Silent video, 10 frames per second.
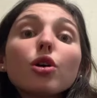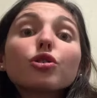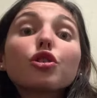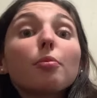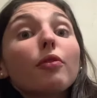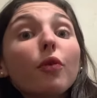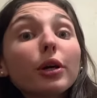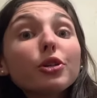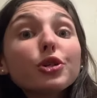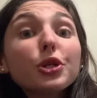So before
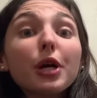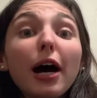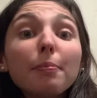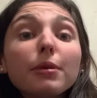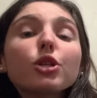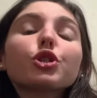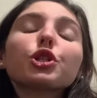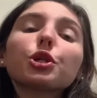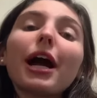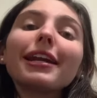you shoot up, you should
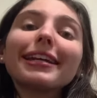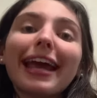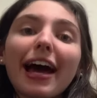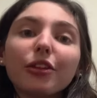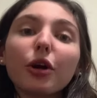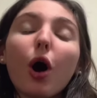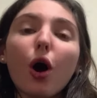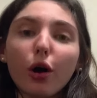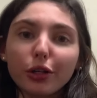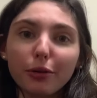try to gather
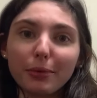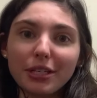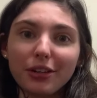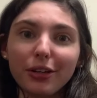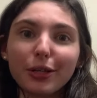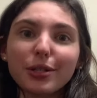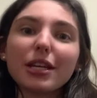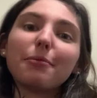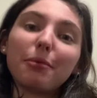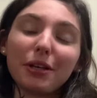all your materials
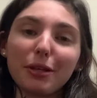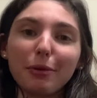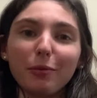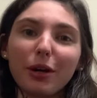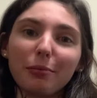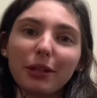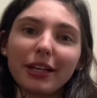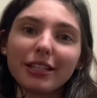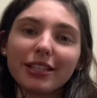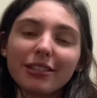and put them in one
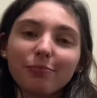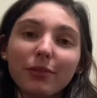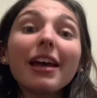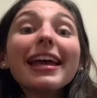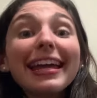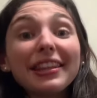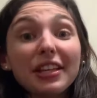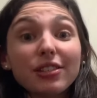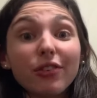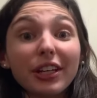place. In
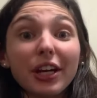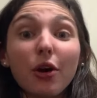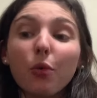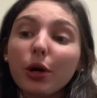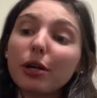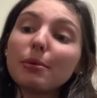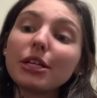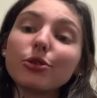this video, we're going to be